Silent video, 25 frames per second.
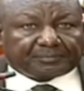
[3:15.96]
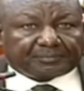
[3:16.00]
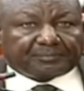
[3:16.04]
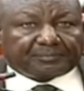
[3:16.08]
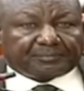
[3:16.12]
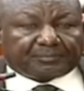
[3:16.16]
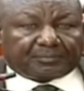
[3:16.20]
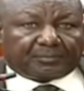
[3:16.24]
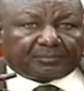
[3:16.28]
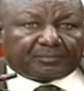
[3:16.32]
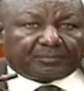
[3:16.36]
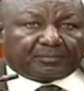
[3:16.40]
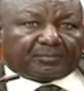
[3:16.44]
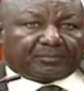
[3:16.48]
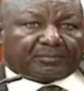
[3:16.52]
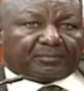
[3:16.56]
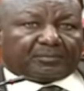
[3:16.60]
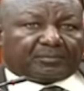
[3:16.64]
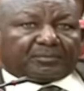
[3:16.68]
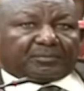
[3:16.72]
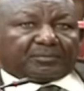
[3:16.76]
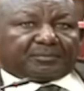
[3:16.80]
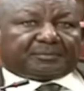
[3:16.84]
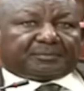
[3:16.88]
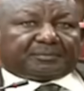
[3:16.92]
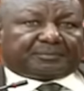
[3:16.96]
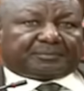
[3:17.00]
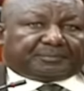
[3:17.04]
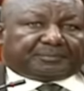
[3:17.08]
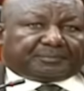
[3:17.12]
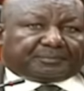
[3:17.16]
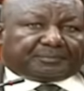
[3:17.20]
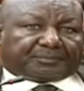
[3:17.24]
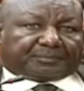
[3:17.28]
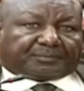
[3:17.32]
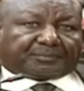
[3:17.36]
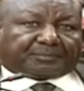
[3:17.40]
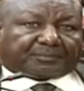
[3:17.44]

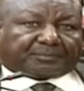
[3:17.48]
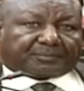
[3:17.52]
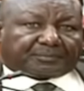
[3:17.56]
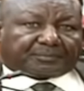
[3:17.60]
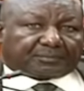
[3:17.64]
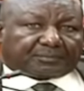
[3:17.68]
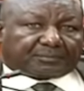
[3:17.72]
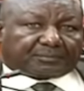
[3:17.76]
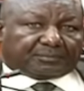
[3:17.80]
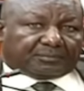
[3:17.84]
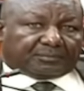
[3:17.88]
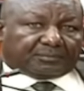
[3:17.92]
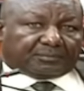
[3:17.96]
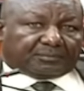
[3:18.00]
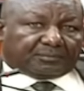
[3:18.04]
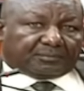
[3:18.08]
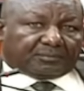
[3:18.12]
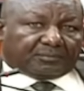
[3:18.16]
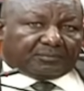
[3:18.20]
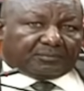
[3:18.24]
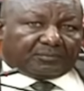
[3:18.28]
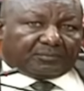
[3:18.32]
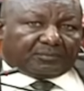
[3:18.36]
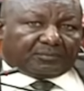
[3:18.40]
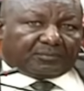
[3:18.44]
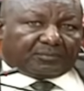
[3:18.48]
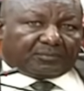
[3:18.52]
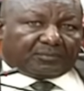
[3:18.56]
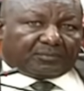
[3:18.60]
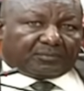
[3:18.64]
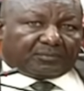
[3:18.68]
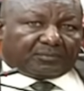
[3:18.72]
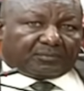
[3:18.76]
This person isn't speaking.